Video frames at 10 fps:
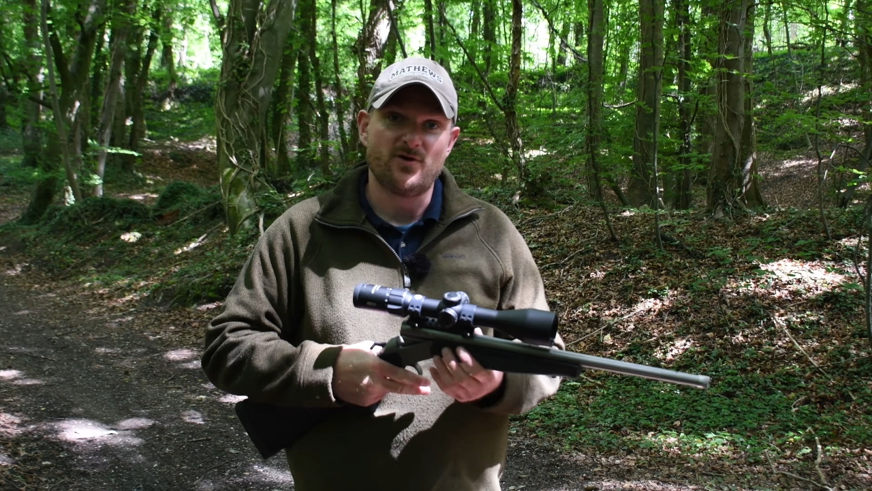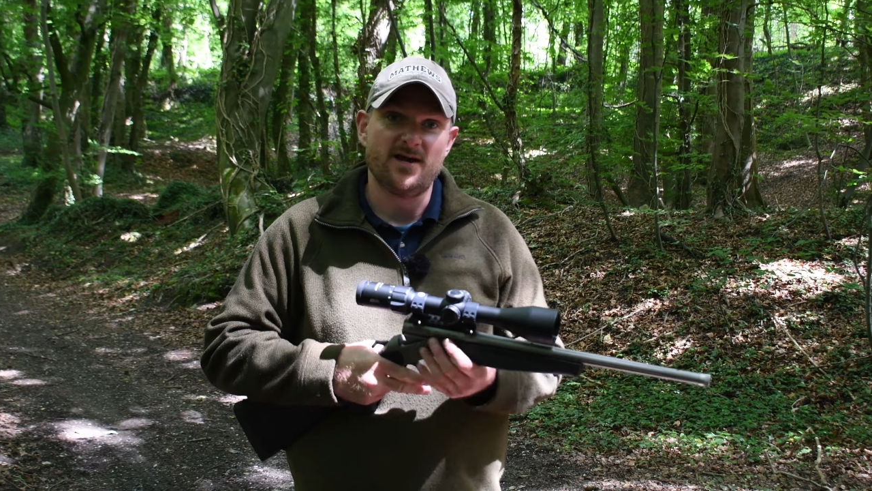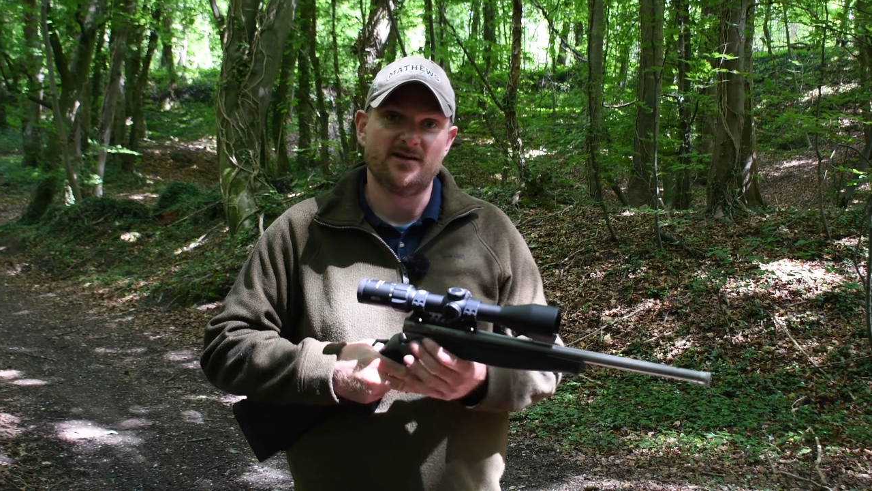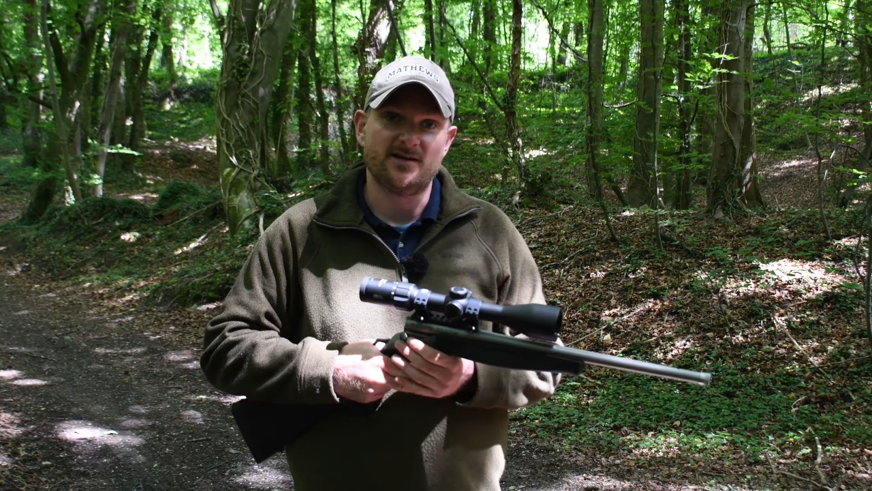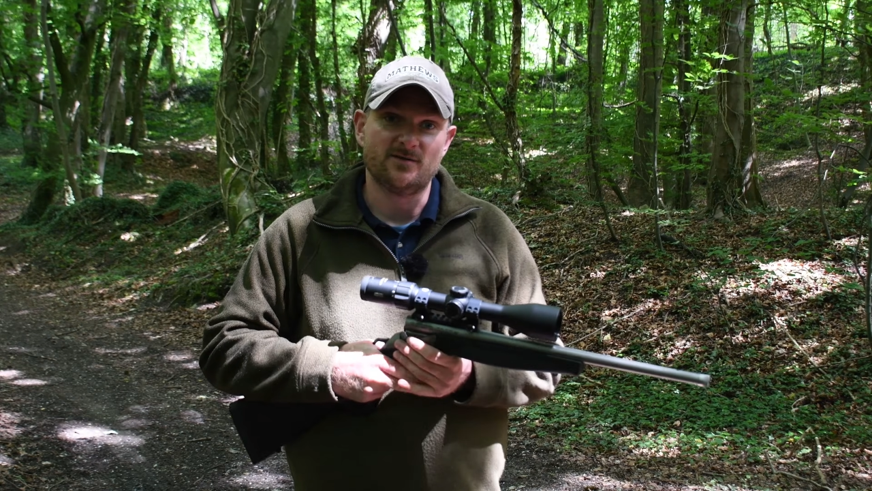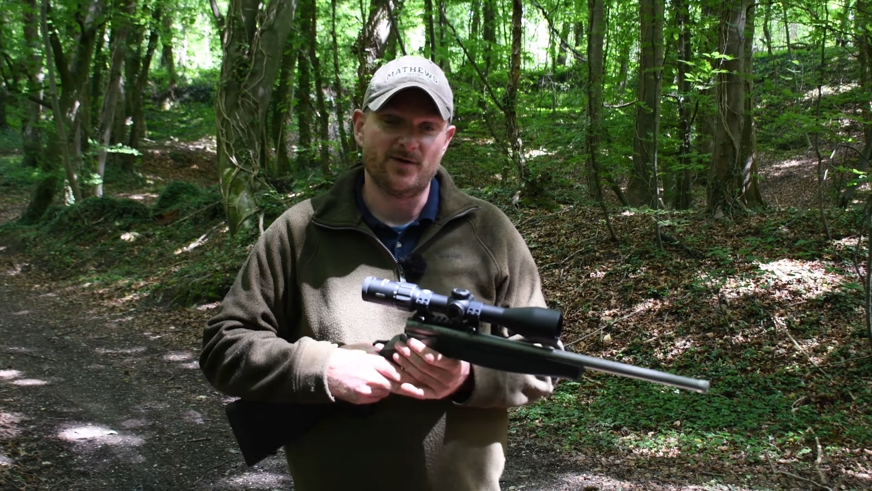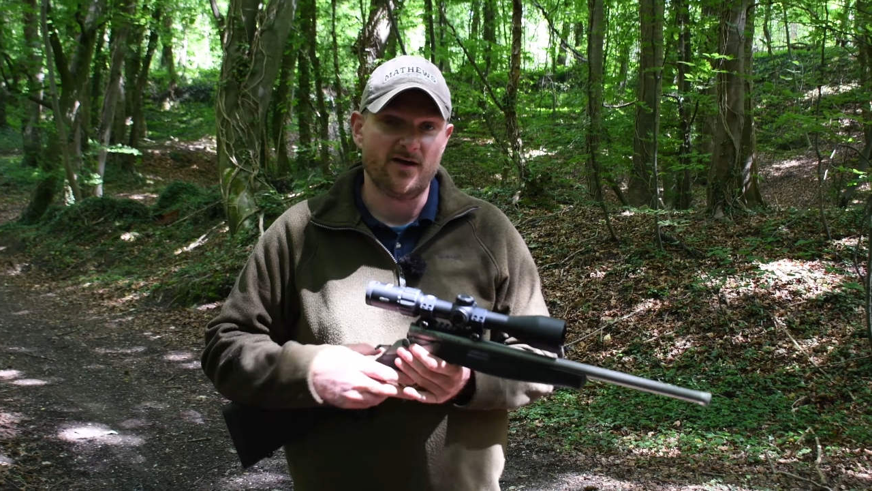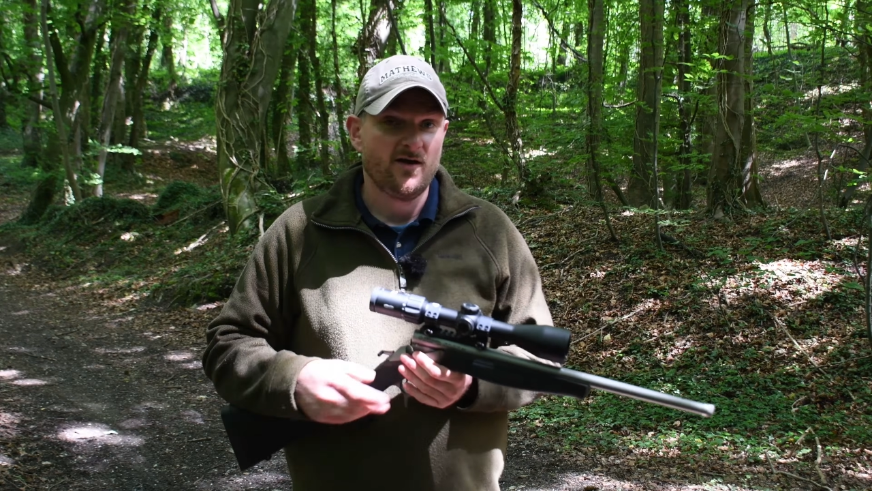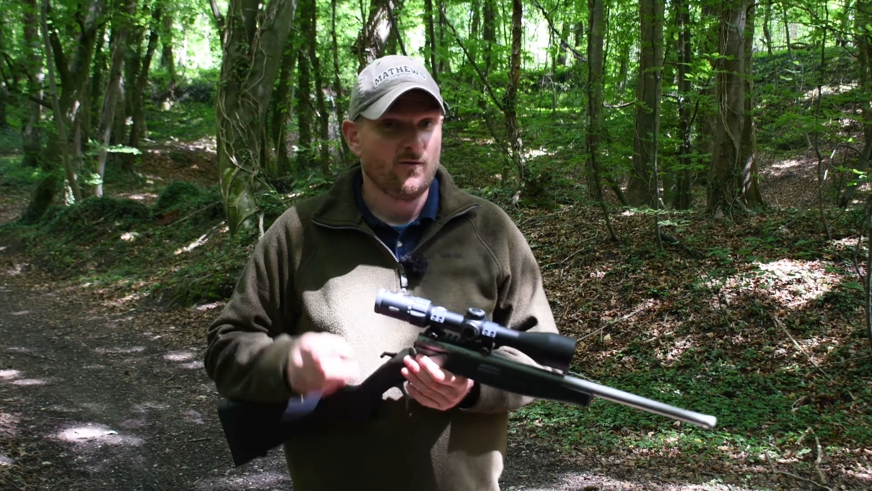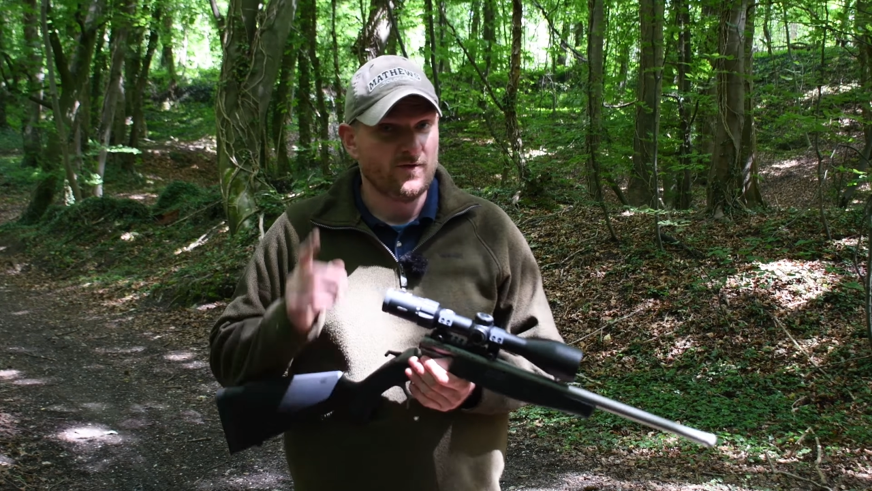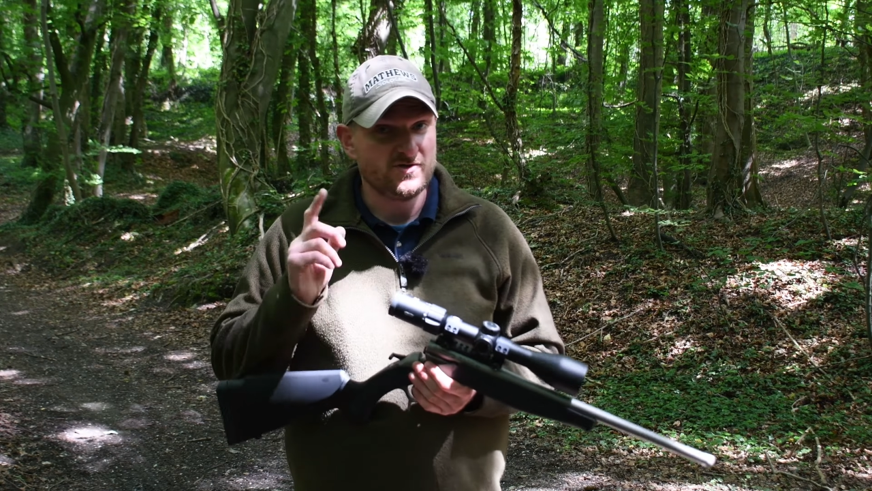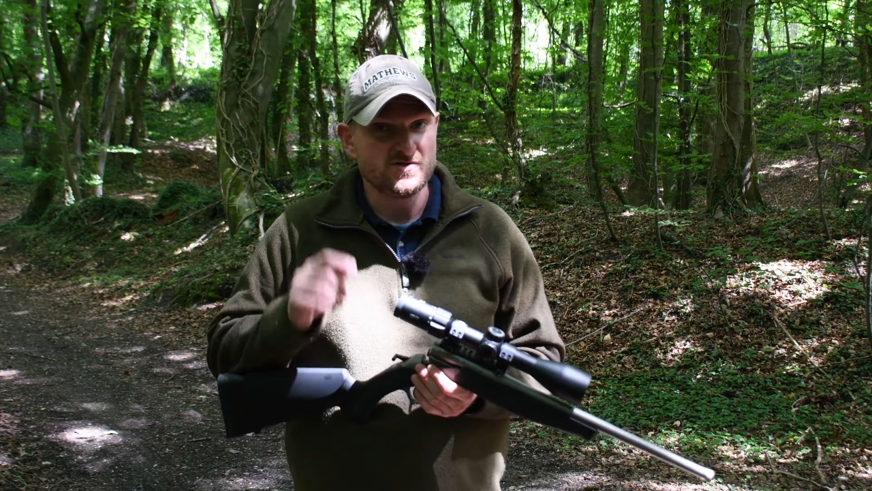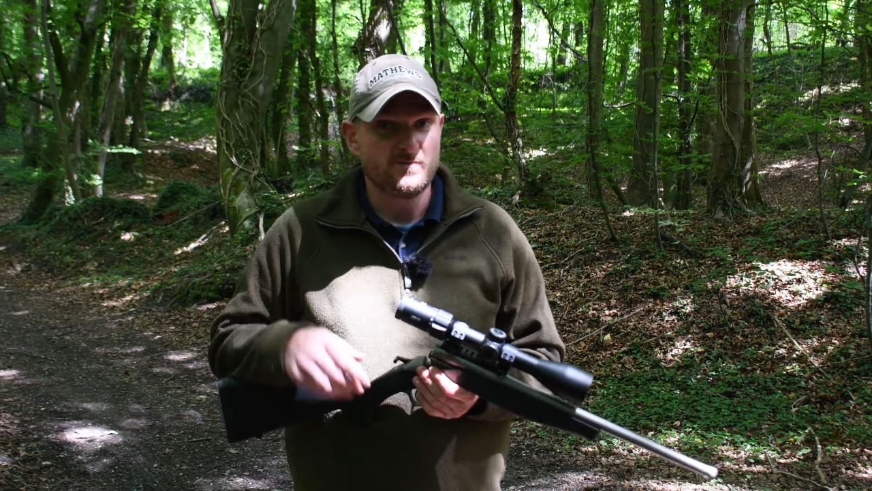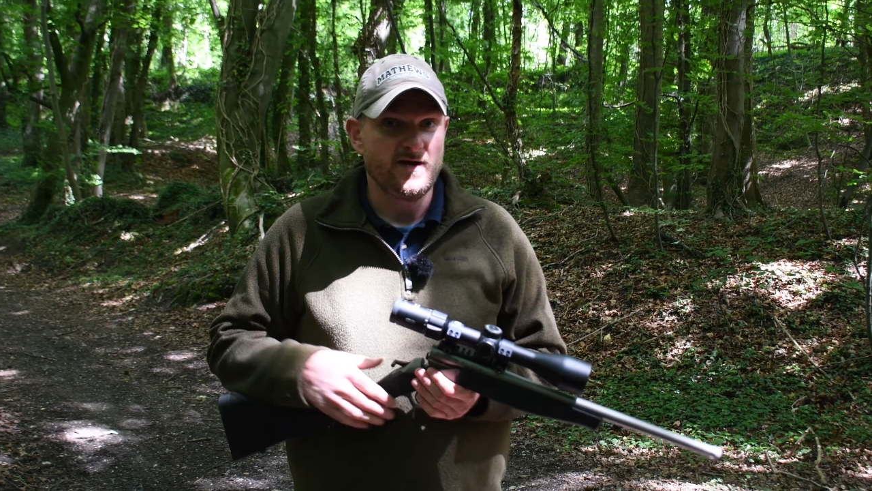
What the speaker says: brain a little bit with just